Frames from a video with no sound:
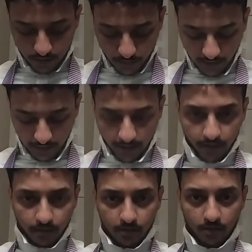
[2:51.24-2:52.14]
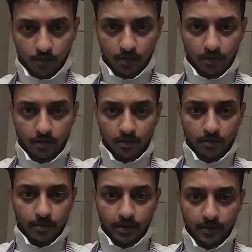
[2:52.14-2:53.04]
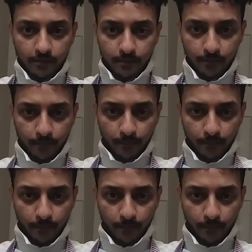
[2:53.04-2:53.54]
to be aligned with the 3rd button,